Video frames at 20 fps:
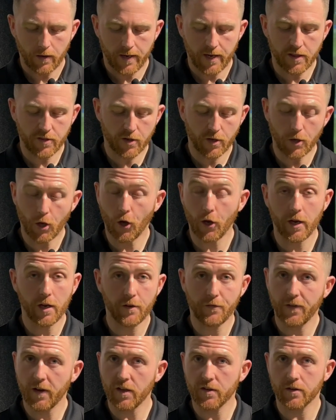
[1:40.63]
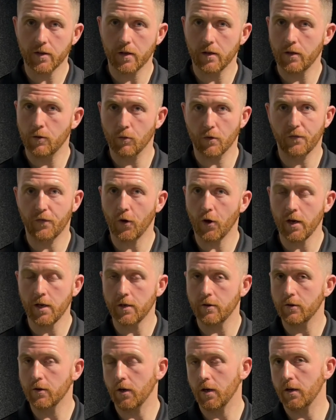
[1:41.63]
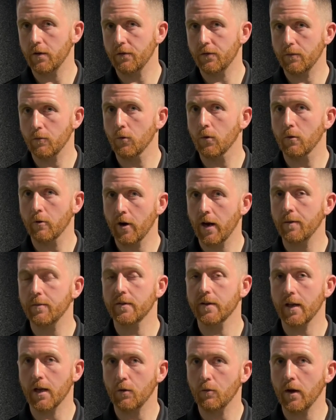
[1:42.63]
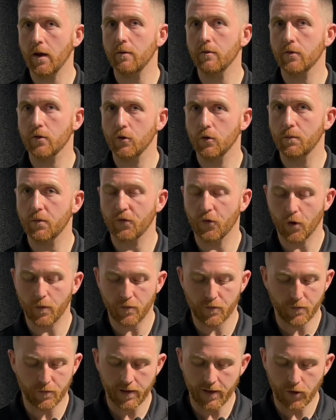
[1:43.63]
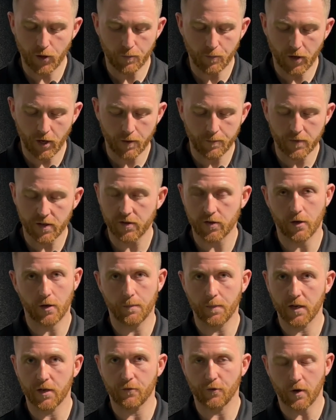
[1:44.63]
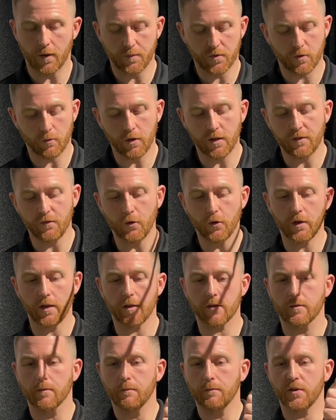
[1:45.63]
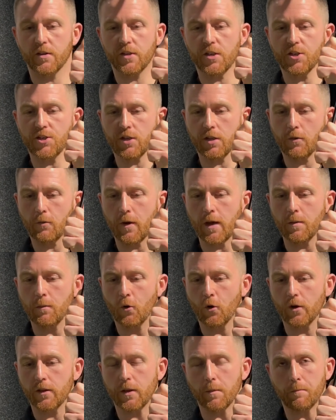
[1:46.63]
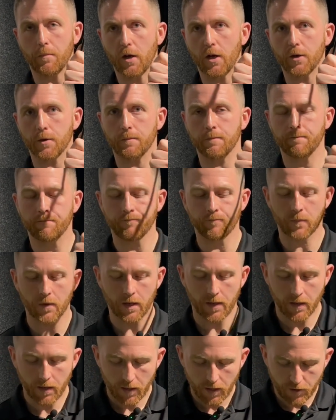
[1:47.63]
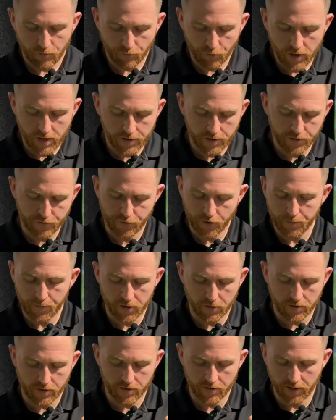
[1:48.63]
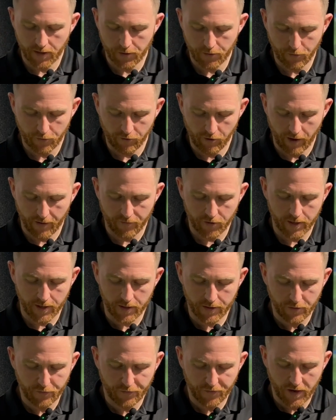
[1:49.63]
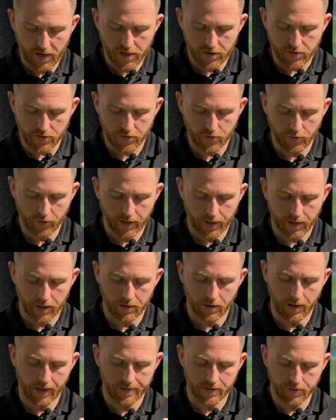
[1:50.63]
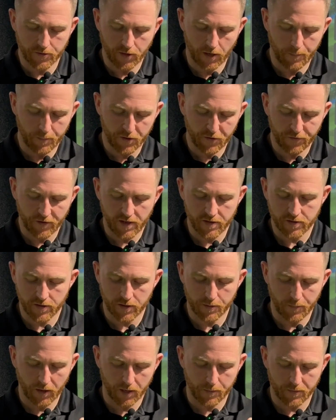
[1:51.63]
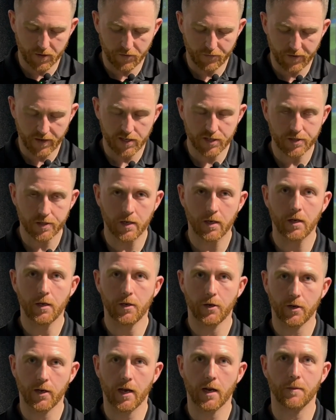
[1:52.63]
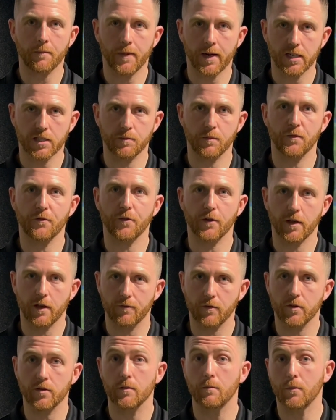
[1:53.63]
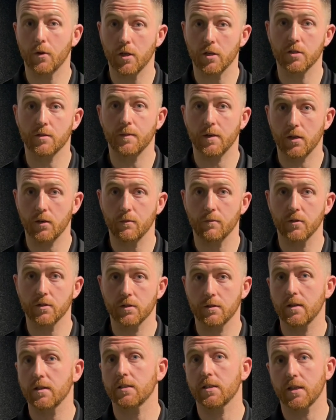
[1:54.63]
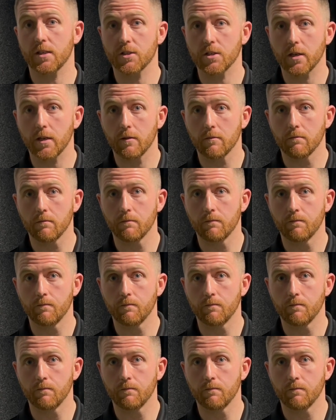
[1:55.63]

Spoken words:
Hits on high of the face, you were fine. You kind of were able to get away with some good performance. But down the bottom, they saw a big drop. So what they've done is, positioning the weight more at the bottom, it redistributes the center of gravity in the face so that at the top of the face and the bottom of the face, you're getting maximum forgiveness and ball speed numbers, essentially.